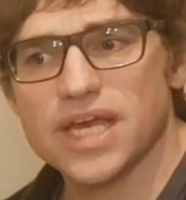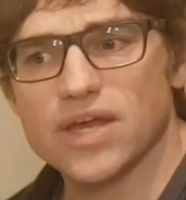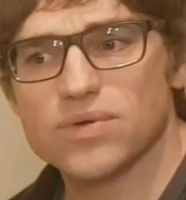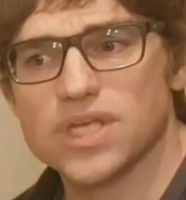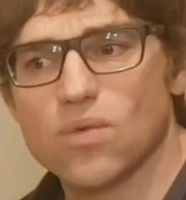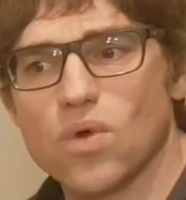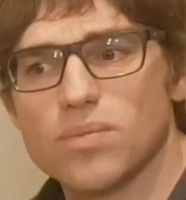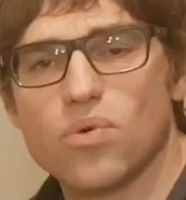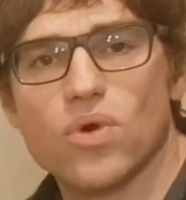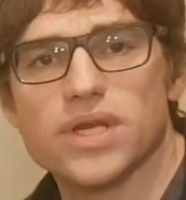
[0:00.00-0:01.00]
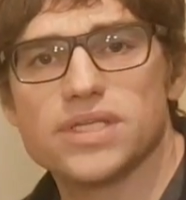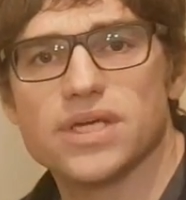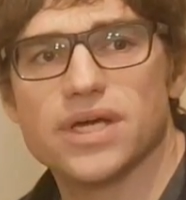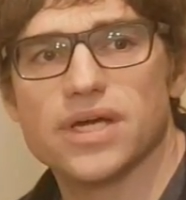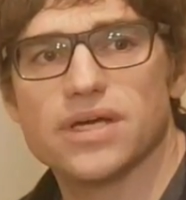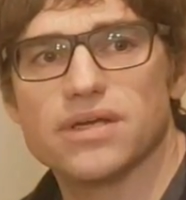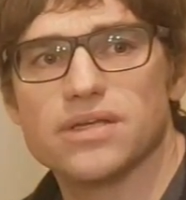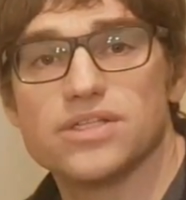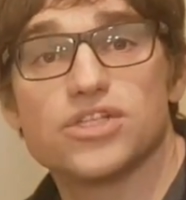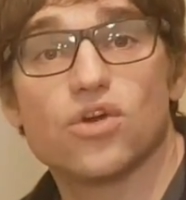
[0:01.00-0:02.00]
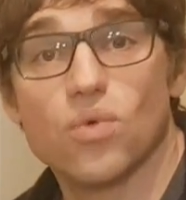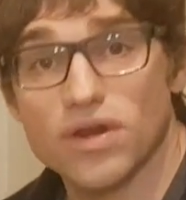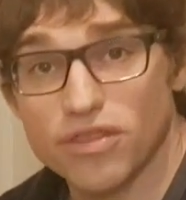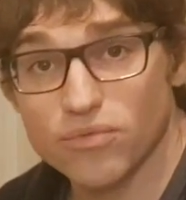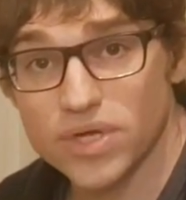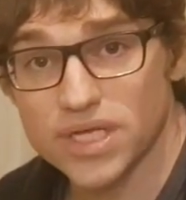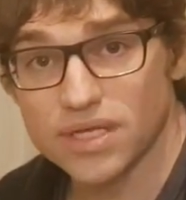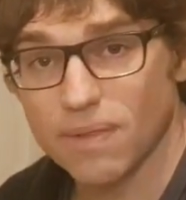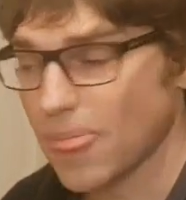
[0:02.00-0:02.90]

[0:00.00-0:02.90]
it was at 1.013.